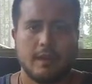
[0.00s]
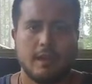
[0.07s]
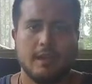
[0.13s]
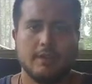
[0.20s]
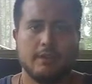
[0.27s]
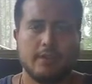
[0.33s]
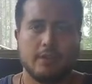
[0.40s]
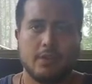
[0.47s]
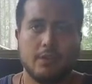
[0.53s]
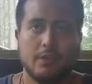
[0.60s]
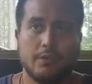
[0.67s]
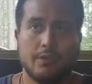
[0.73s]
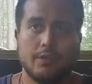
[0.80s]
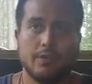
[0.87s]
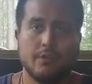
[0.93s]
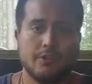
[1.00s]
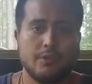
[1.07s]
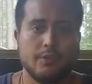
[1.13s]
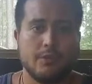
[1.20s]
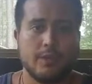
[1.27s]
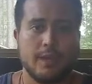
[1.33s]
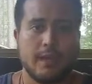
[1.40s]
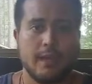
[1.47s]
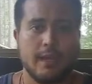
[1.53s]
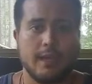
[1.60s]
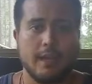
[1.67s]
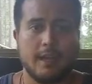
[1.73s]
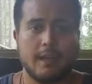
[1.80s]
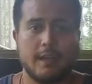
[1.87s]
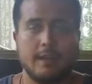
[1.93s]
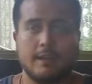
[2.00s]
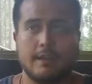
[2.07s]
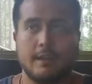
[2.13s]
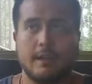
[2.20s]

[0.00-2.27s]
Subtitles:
And so you can do a